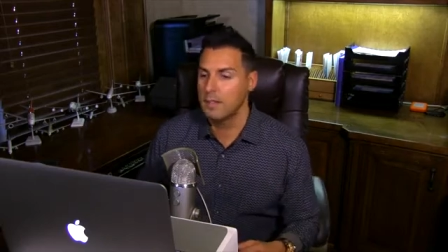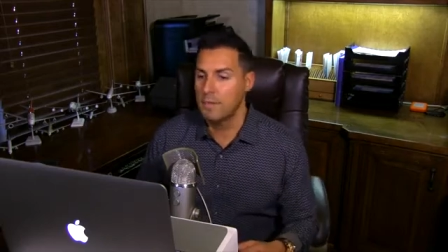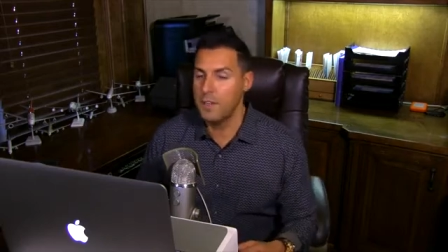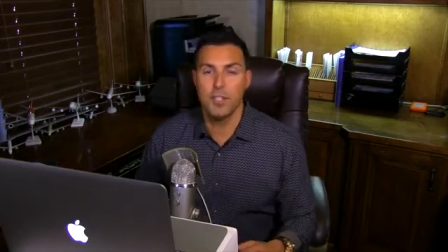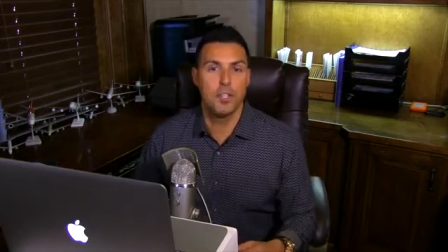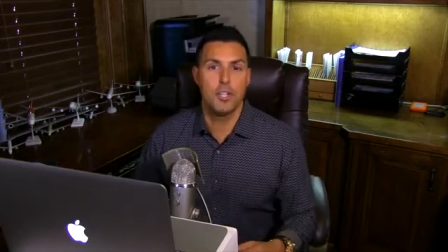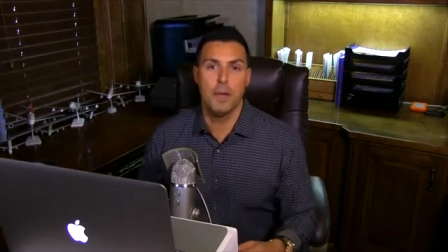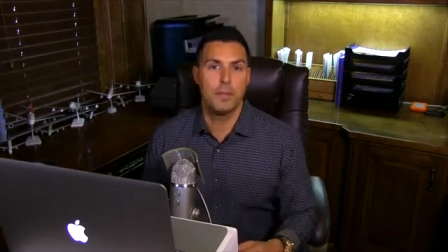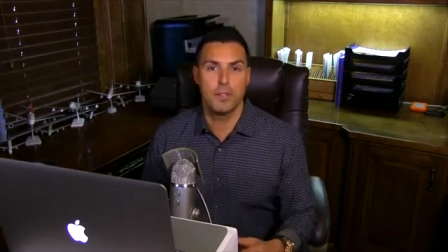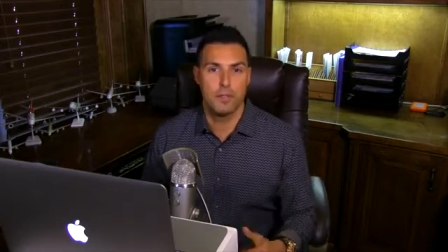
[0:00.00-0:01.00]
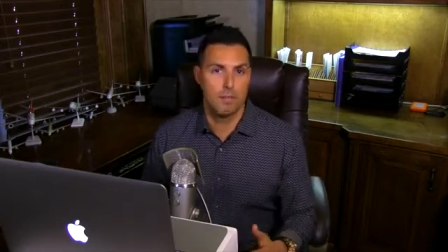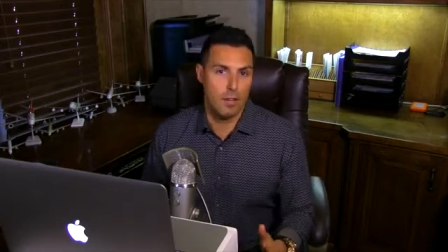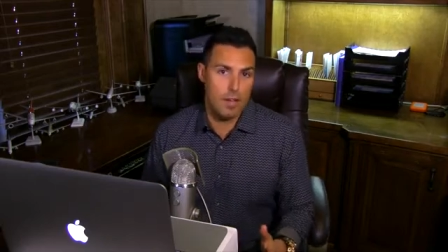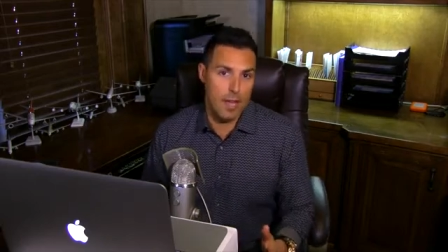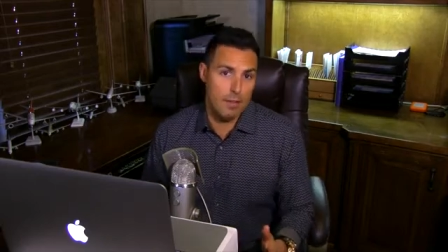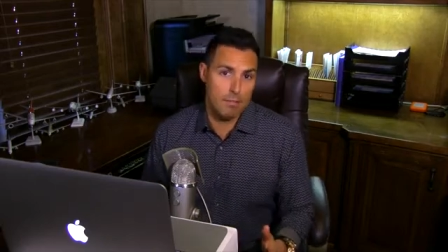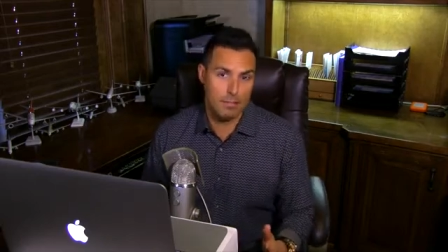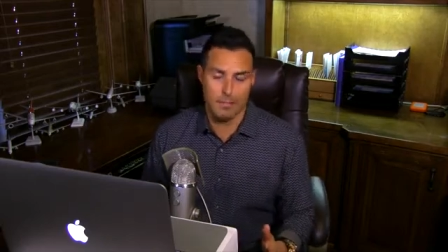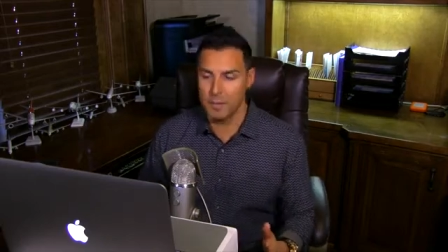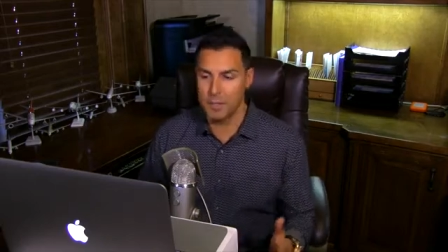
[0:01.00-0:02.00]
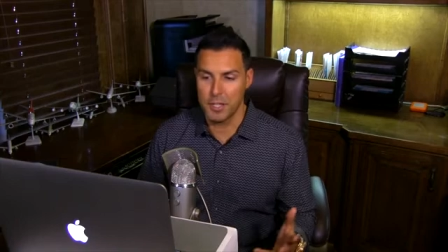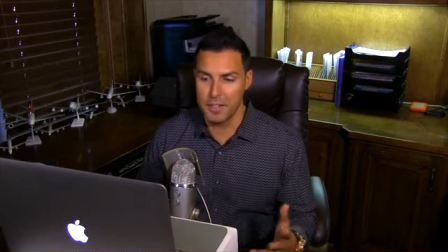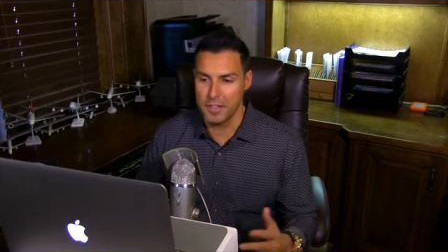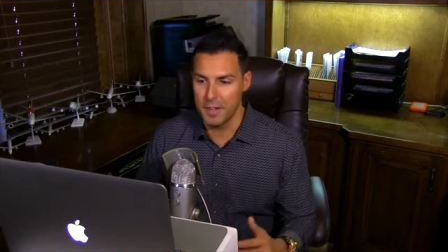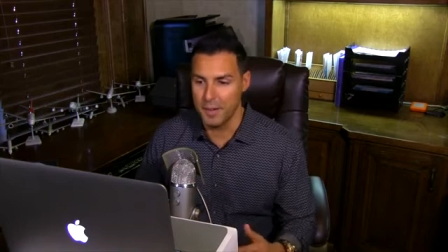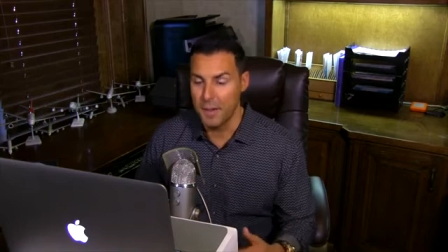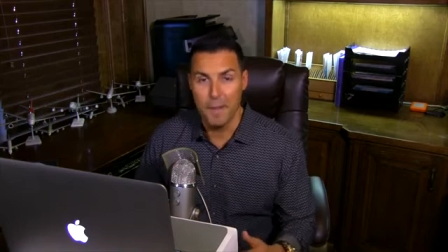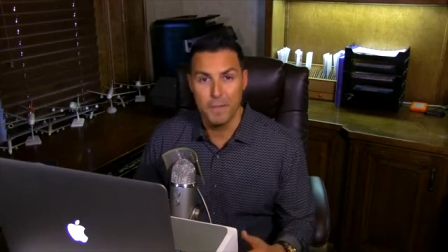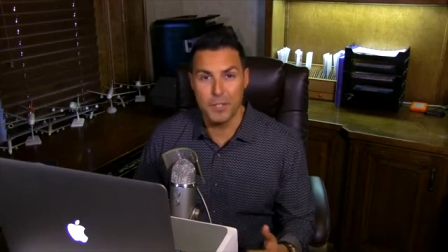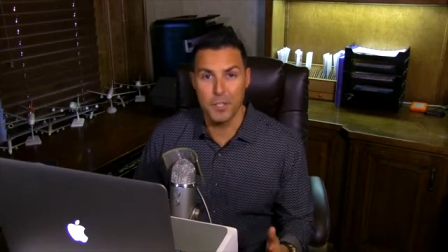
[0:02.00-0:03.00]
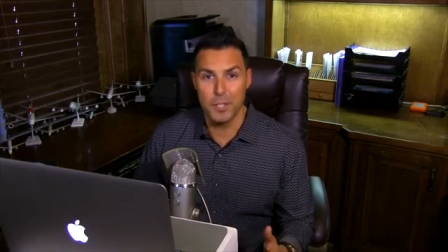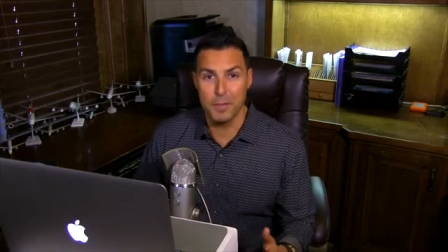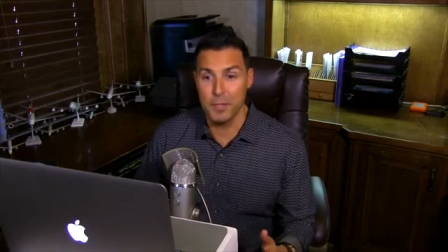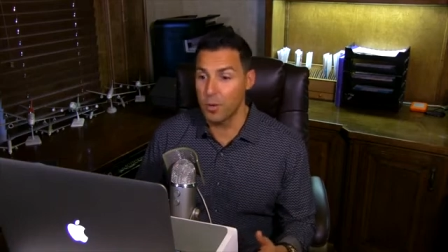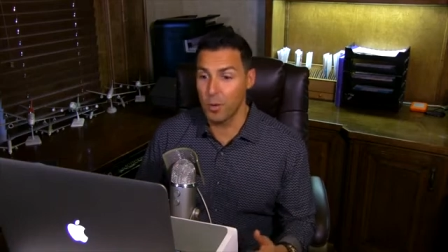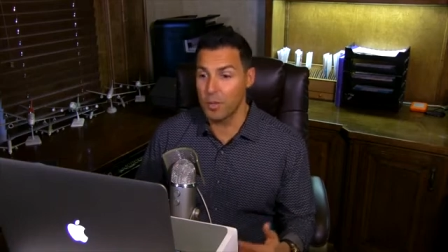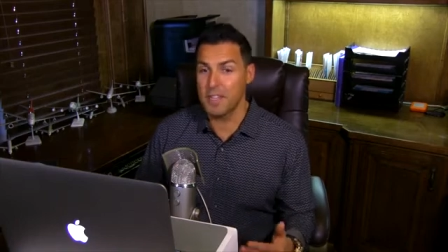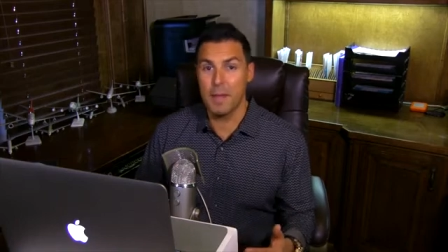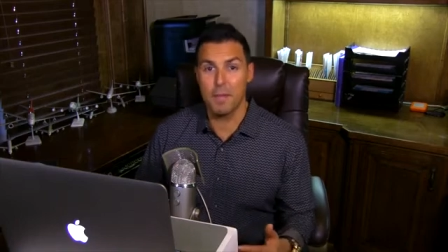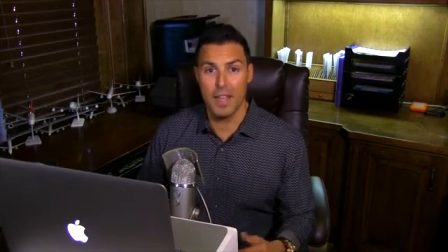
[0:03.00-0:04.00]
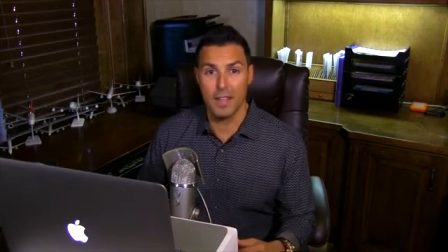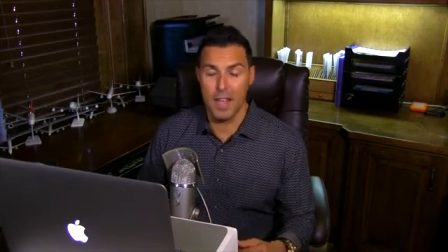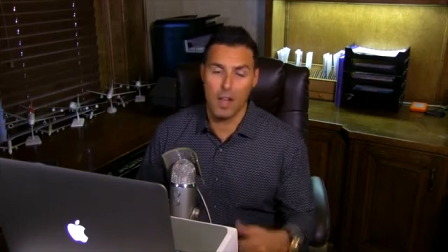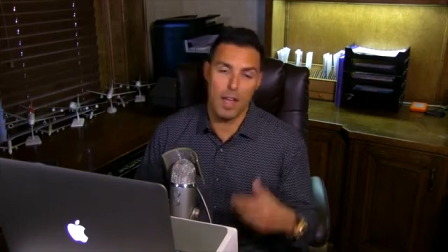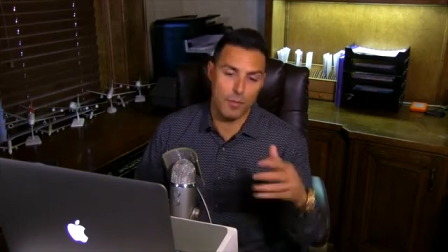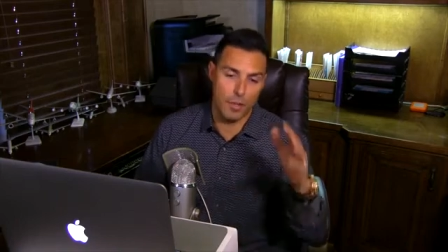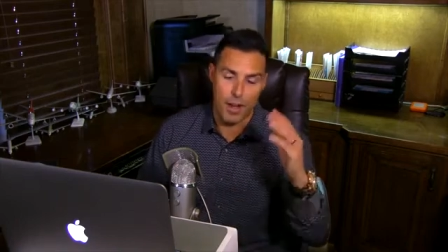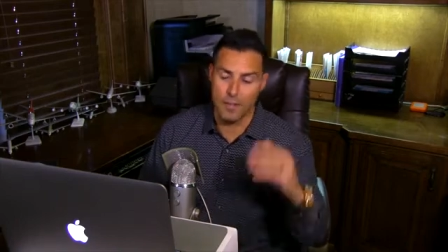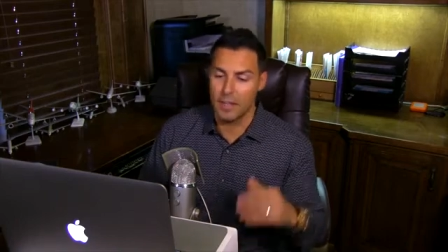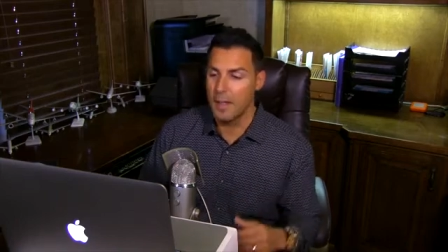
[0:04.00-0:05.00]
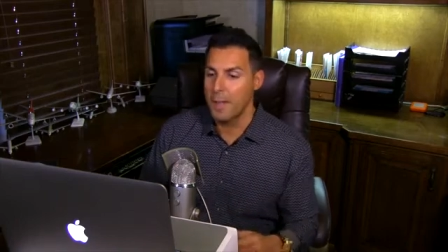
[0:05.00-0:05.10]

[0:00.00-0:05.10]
fish and chips, okay? I'm just guessing here. Fish and chips, and you order the same thing. I'll have what they're having.